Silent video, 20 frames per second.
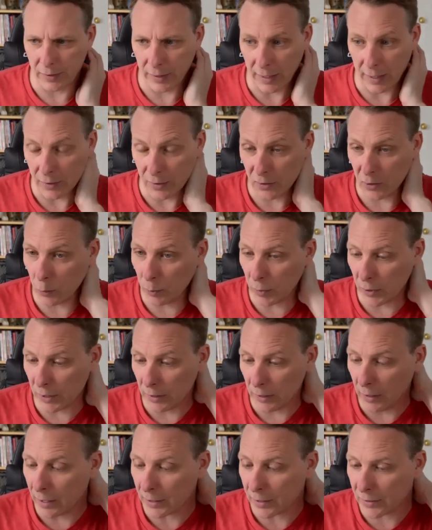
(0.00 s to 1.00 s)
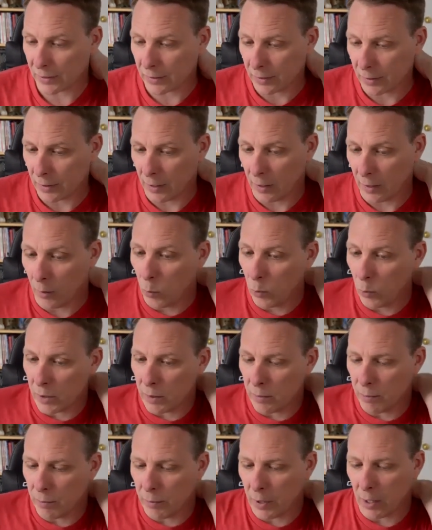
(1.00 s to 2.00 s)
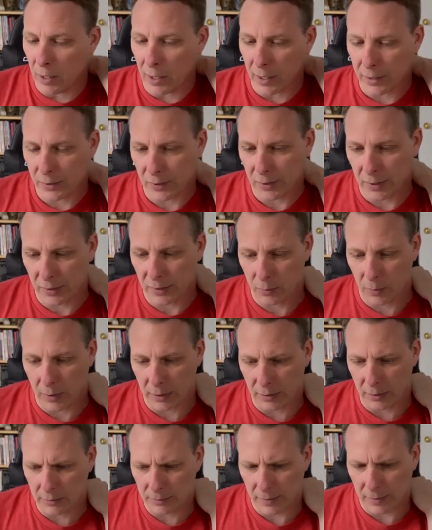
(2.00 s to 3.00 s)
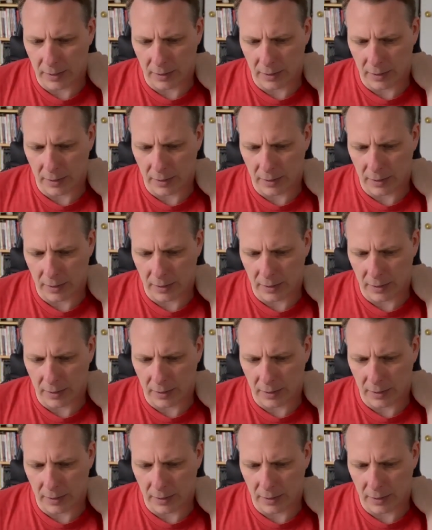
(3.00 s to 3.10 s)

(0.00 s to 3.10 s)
like a super deluxe wooden box as well.